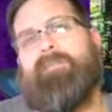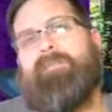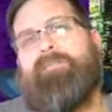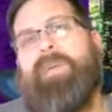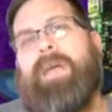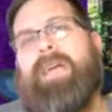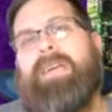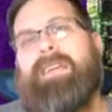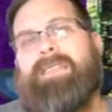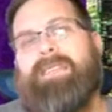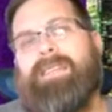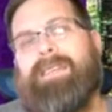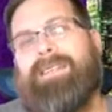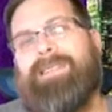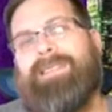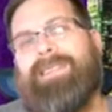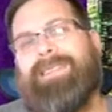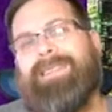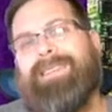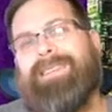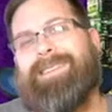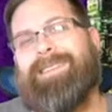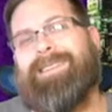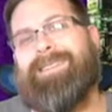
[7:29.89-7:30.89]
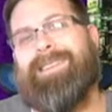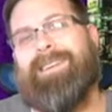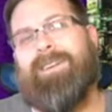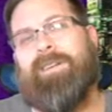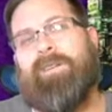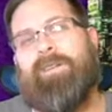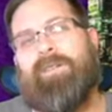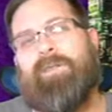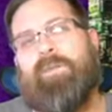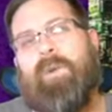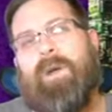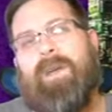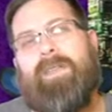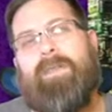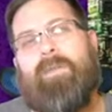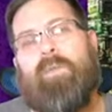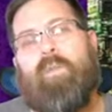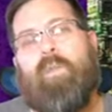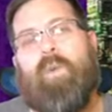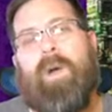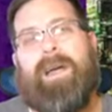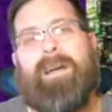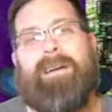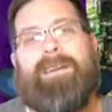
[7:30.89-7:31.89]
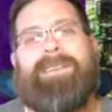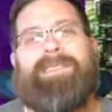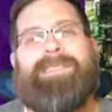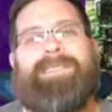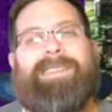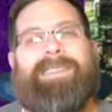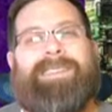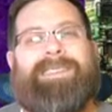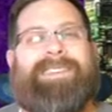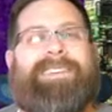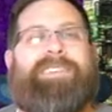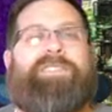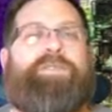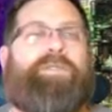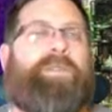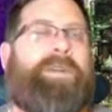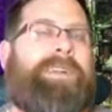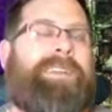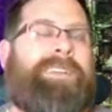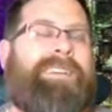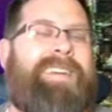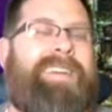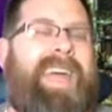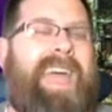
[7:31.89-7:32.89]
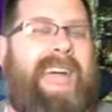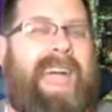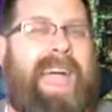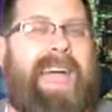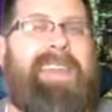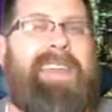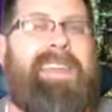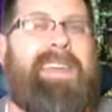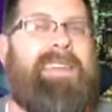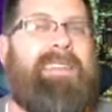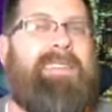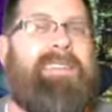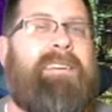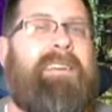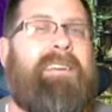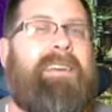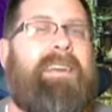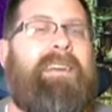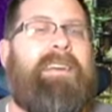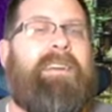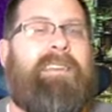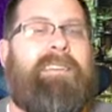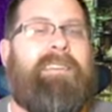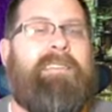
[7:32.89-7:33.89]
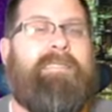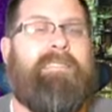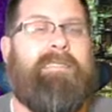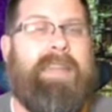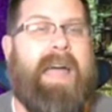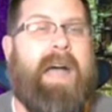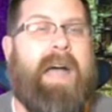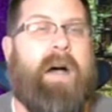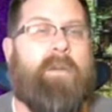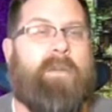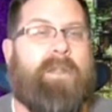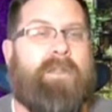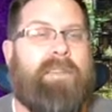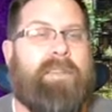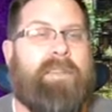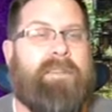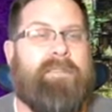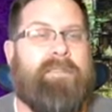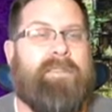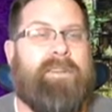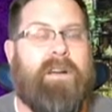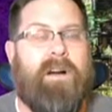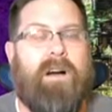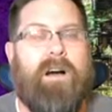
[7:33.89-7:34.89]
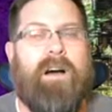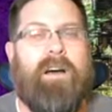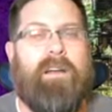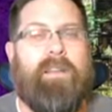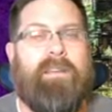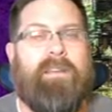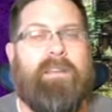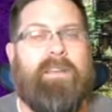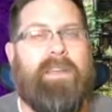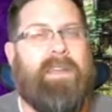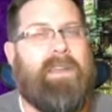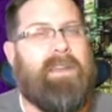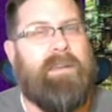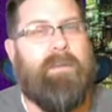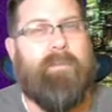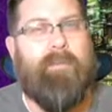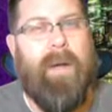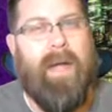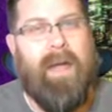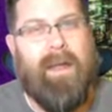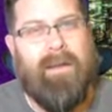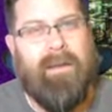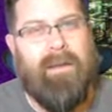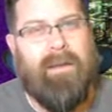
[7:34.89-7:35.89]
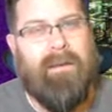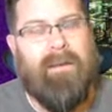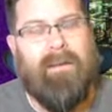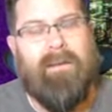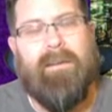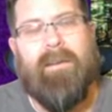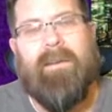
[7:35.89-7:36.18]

Basically, this deals with where is the district headed now that they've gone independent.